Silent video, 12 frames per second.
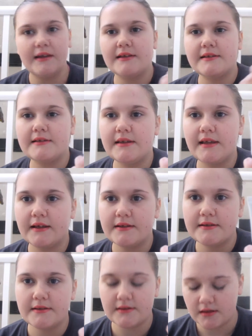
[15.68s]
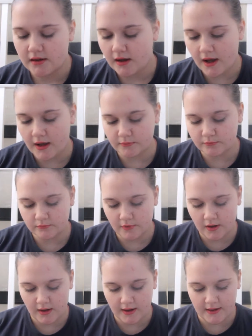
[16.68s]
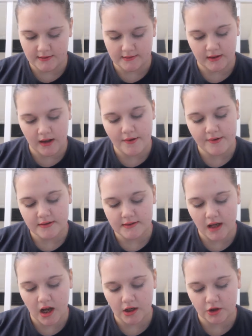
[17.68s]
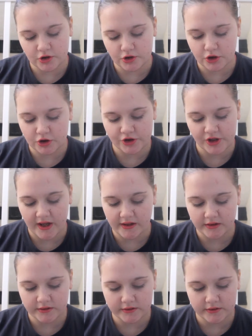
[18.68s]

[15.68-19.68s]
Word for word: is this. It is the Clarins Eye Control Gel.